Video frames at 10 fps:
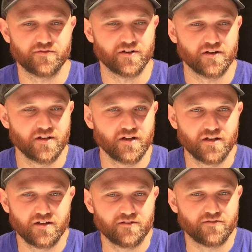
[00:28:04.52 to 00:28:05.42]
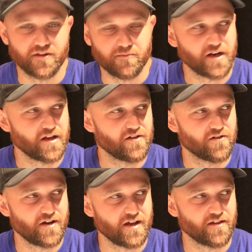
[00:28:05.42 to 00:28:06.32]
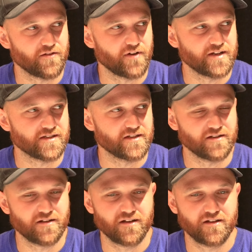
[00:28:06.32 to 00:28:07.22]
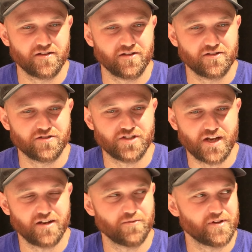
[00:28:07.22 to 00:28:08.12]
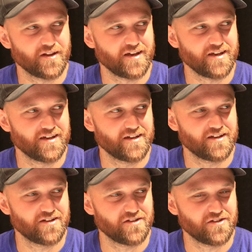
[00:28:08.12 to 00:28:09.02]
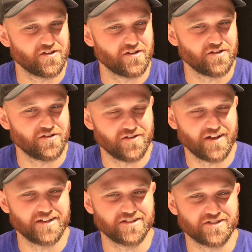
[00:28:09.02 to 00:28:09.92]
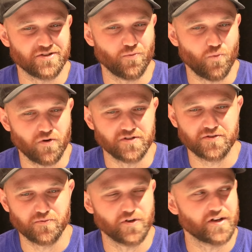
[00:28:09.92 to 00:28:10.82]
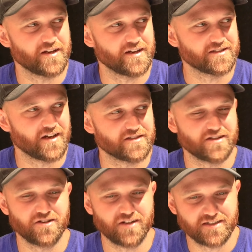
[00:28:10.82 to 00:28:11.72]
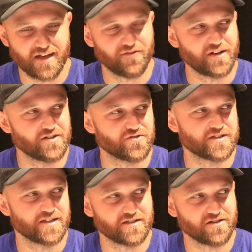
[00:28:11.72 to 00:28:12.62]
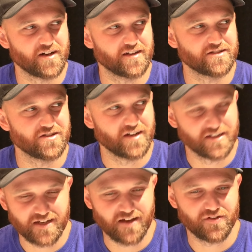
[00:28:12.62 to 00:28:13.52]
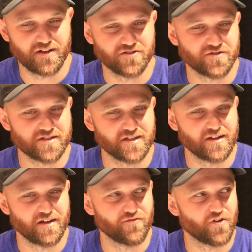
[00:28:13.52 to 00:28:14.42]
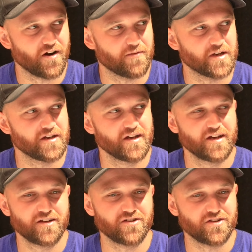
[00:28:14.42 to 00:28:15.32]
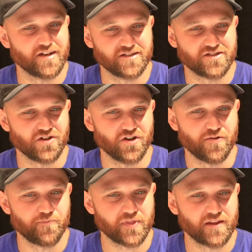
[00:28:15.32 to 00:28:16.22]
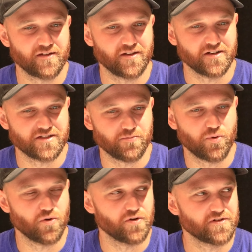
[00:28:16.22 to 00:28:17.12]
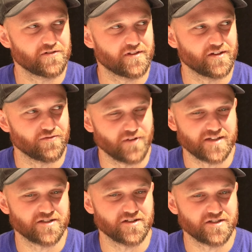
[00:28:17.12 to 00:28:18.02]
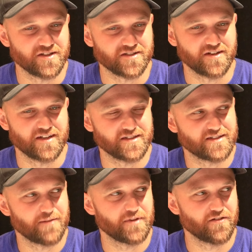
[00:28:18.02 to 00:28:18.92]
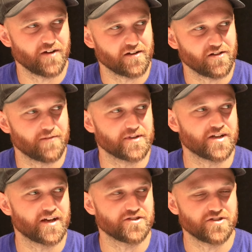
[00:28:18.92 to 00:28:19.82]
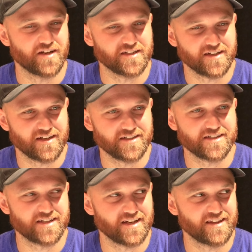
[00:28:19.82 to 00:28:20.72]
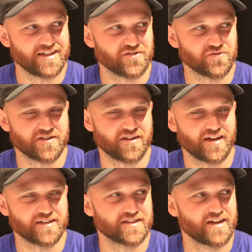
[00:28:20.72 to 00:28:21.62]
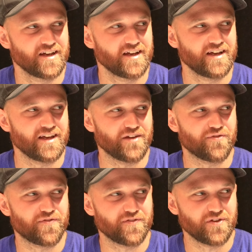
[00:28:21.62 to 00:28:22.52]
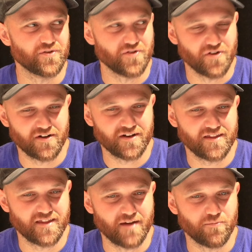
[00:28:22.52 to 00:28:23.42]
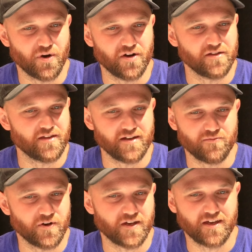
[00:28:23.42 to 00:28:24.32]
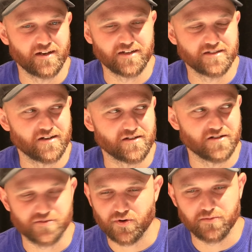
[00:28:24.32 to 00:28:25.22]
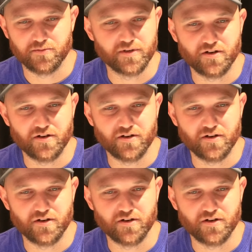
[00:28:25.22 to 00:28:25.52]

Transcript: for for the money or any other reason genuinely you need to want to work in Antarctica. You need to have an interest in science. You need to have an interest in the environment. You need to, you know, support the research and the science that's happening around climate change. You need to understand these sorts of things. If you're not in that boat, then working in Antarctica is probably